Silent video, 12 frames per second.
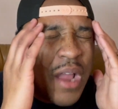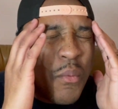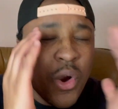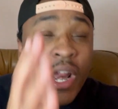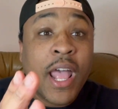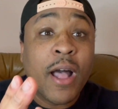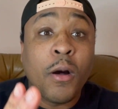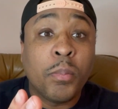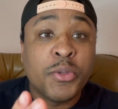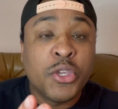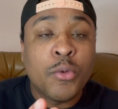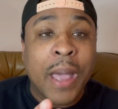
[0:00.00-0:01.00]
want to
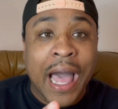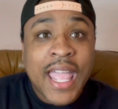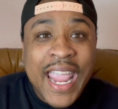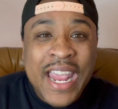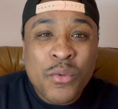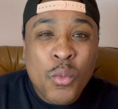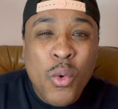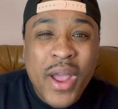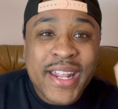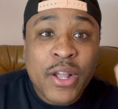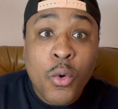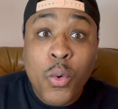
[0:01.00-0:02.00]
help you out. And
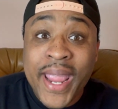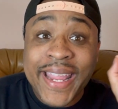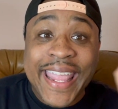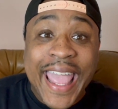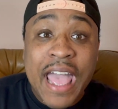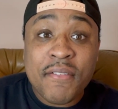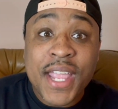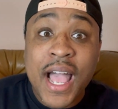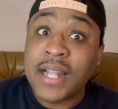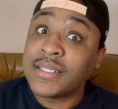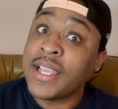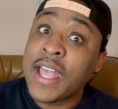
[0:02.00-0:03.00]
one quick
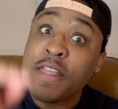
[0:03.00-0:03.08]
caveat,